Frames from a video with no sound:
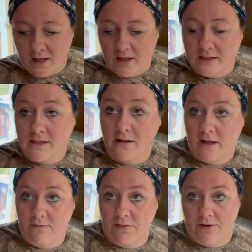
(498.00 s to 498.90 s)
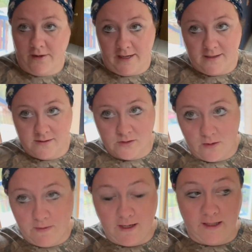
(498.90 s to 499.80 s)
It's 11.30, so
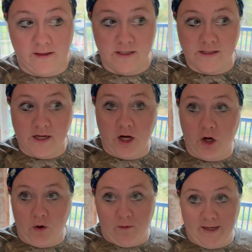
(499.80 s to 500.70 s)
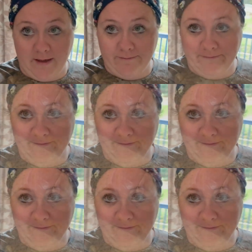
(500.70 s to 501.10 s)
I'm gonna get this going.